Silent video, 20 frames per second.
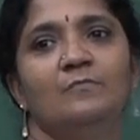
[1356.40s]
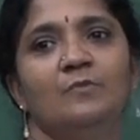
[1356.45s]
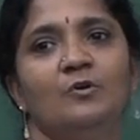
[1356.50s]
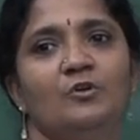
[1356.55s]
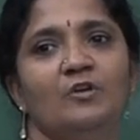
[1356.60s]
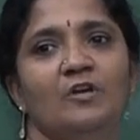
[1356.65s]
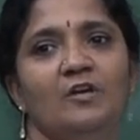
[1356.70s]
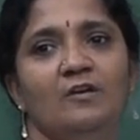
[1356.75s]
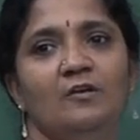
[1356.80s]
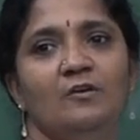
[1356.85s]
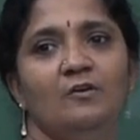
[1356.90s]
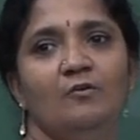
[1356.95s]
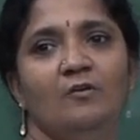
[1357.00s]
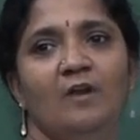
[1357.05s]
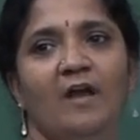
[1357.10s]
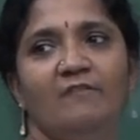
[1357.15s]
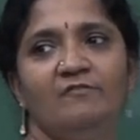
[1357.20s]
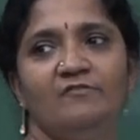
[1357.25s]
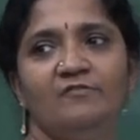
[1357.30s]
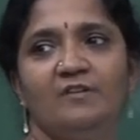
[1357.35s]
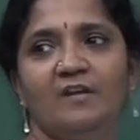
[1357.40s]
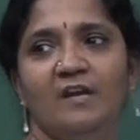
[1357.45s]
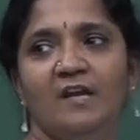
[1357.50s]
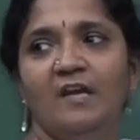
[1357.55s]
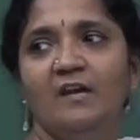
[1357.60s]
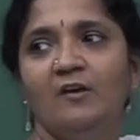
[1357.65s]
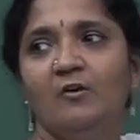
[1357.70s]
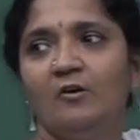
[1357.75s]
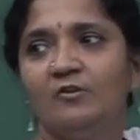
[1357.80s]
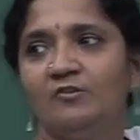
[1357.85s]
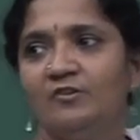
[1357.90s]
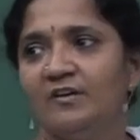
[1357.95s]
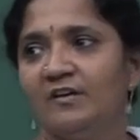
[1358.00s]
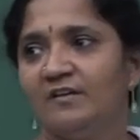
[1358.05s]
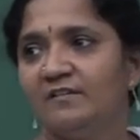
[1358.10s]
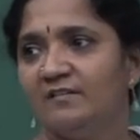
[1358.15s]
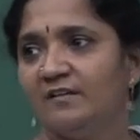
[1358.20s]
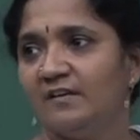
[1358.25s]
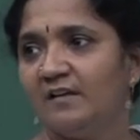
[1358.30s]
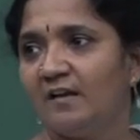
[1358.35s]
Okay. You will have 3
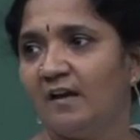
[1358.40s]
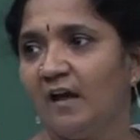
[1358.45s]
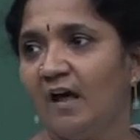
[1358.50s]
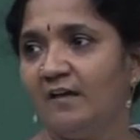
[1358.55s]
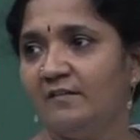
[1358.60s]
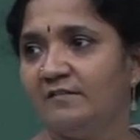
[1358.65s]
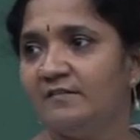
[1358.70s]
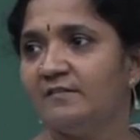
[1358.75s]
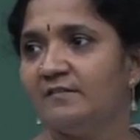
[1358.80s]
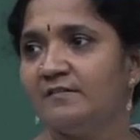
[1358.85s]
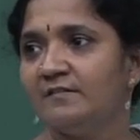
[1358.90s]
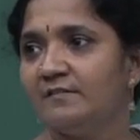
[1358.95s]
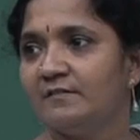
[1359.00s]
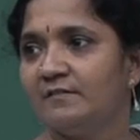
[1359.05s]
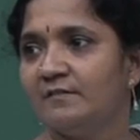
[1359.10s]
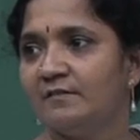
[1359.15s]
conjugacy class